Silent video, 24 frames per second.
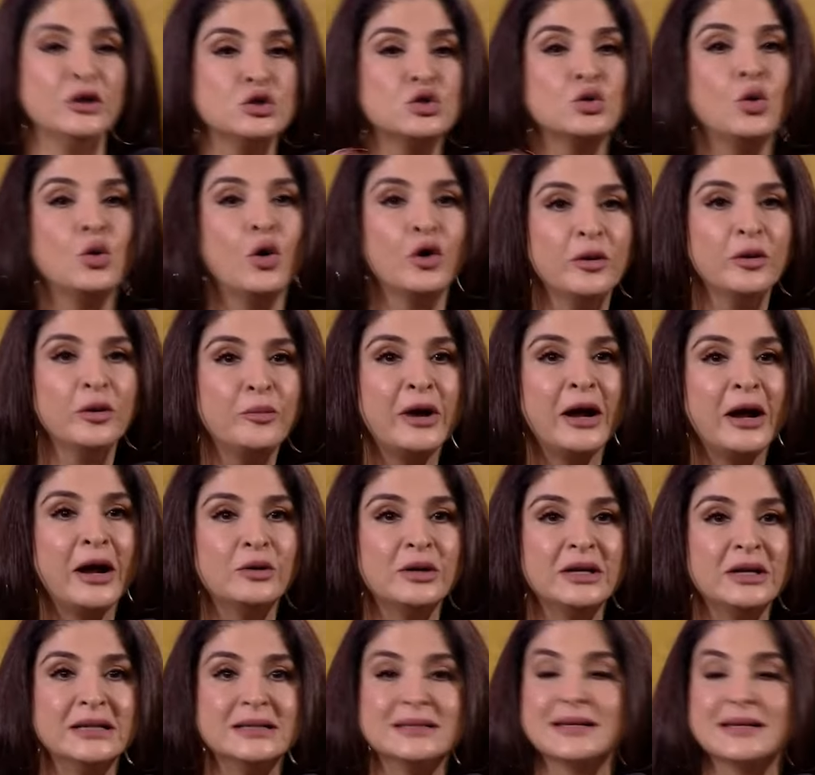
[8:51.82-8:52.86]
to order
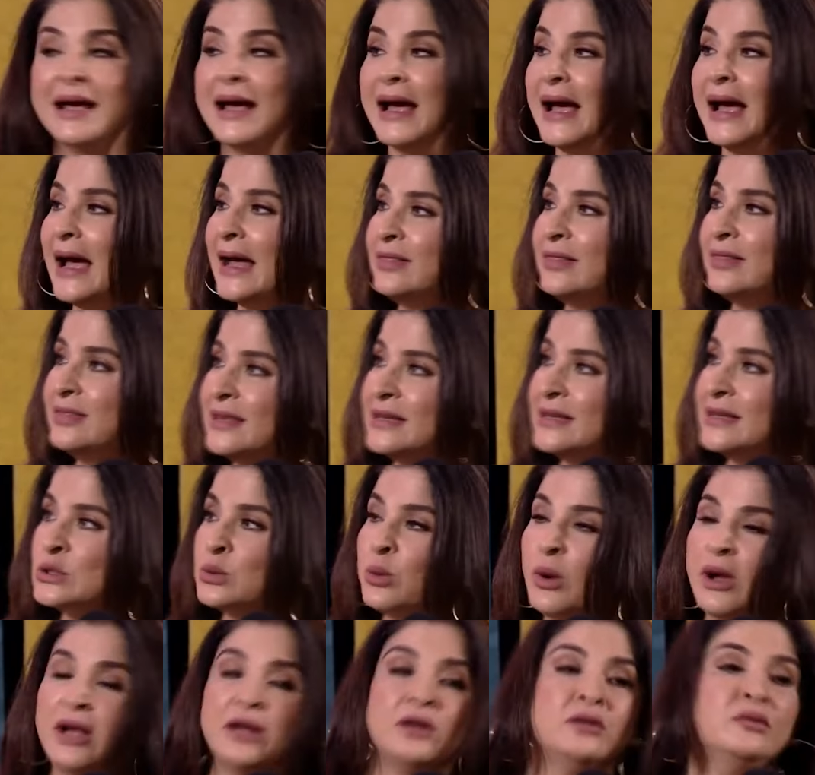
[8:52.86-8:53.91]
brownies. And this
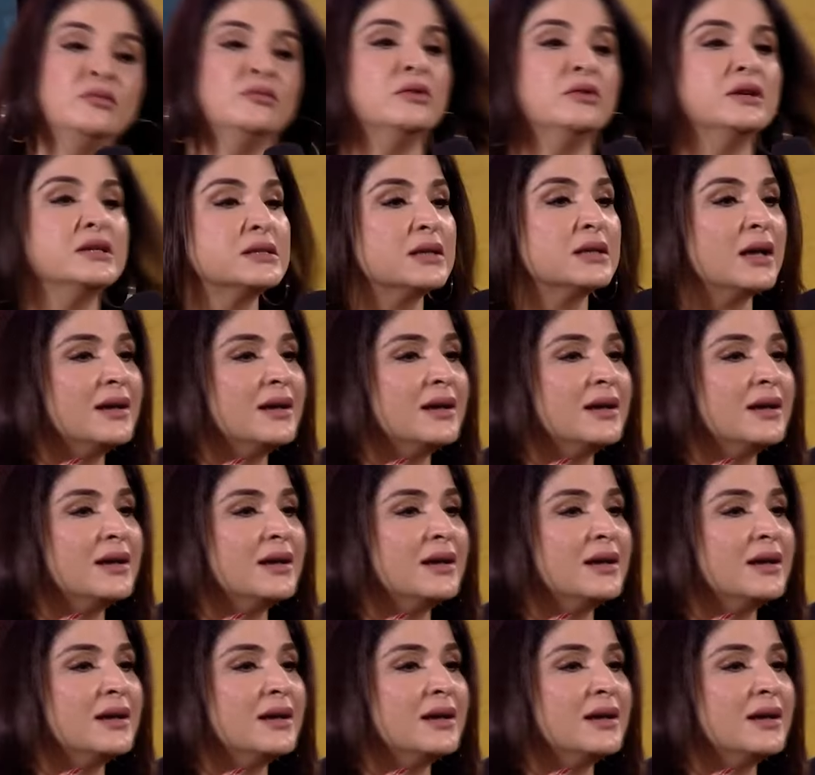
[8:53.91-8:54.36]
one was